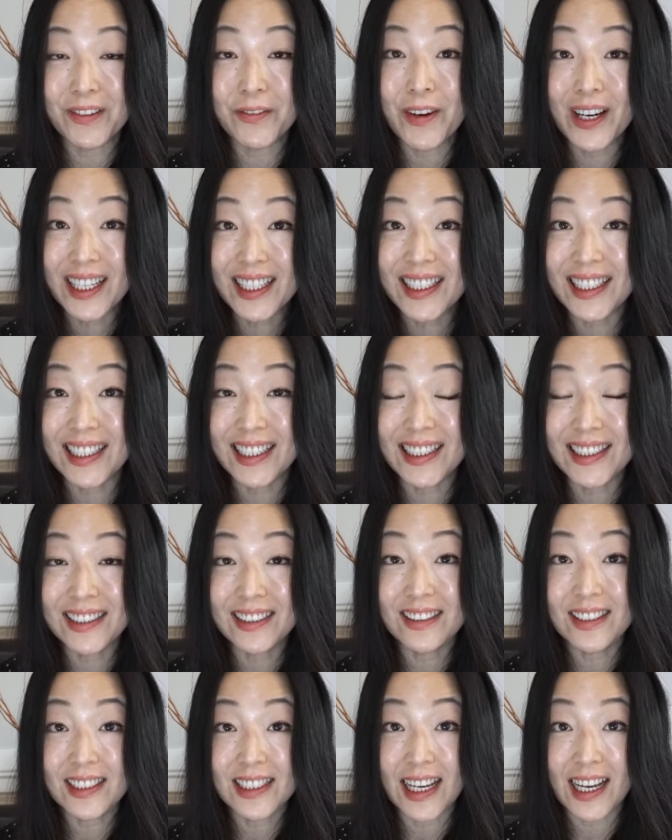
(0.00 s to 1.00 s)
One is
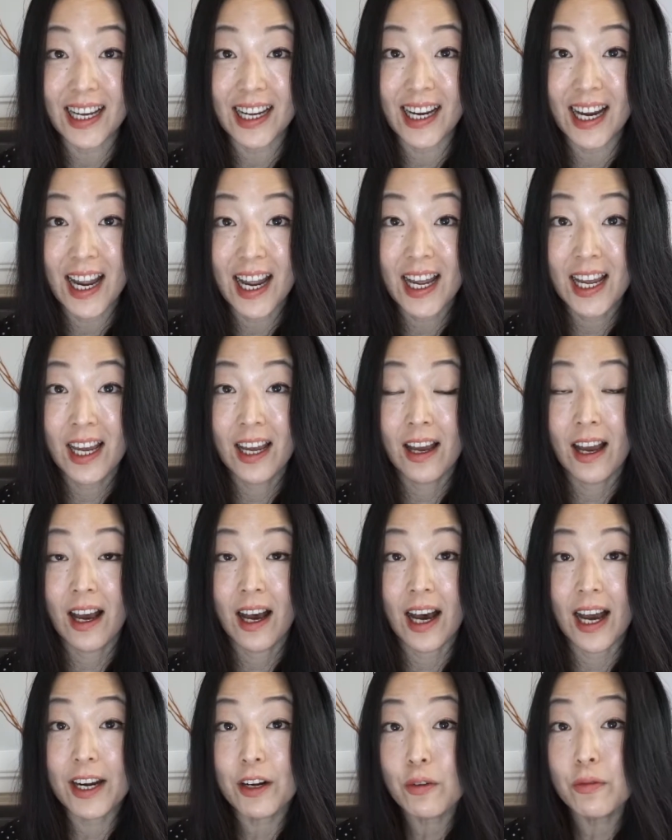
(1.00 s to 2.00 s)
to say,
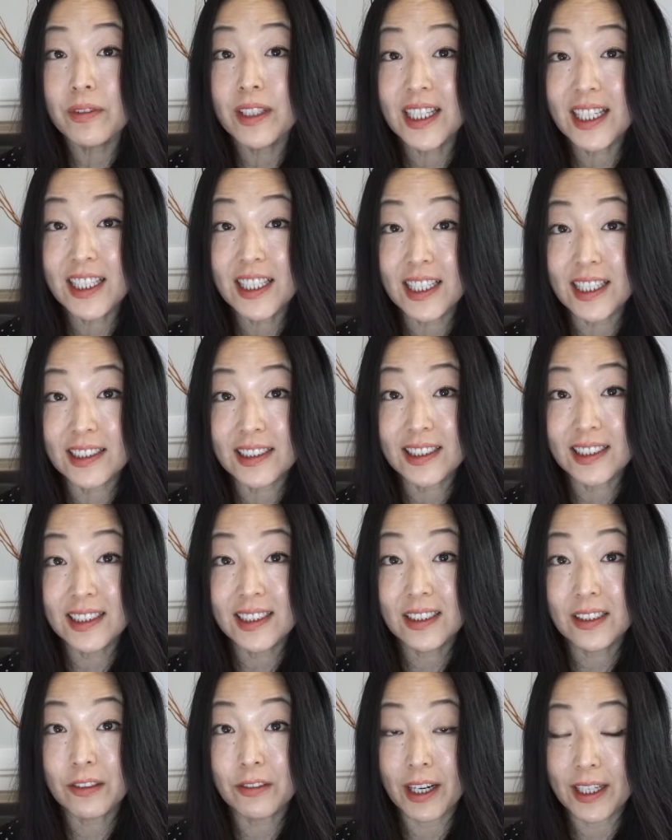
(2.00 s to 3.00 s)
I don't need it,
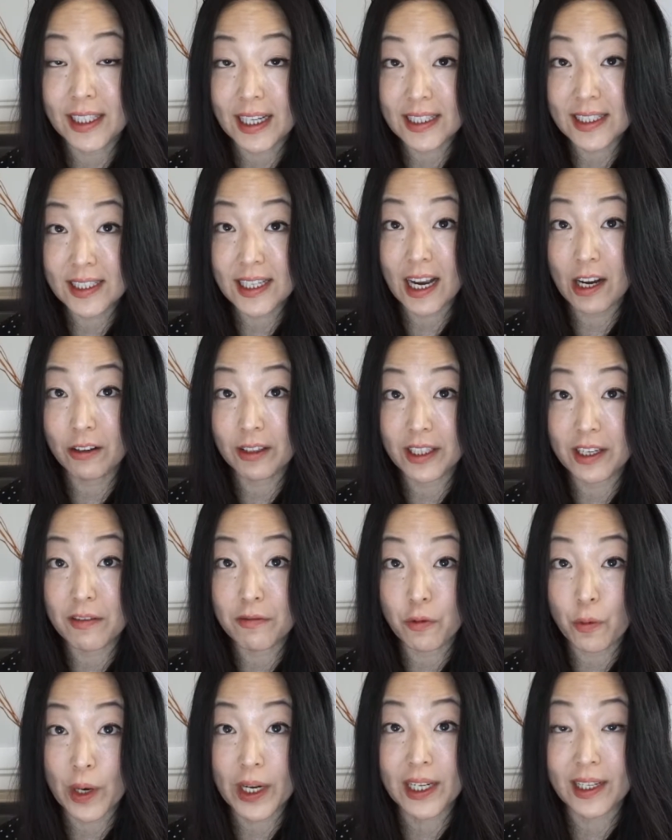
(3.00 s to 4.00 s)
right? That's how the
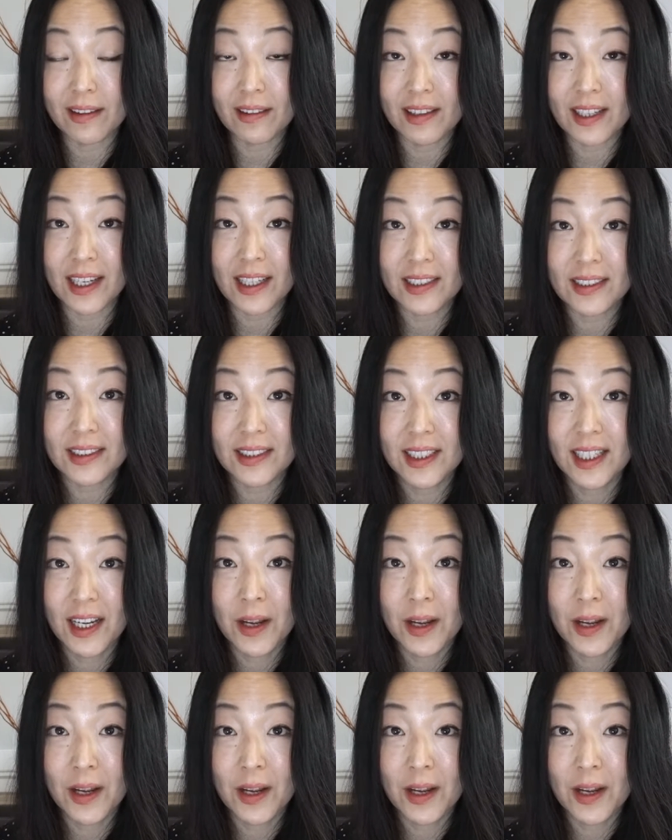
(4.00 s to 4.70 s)
avoidant thinks.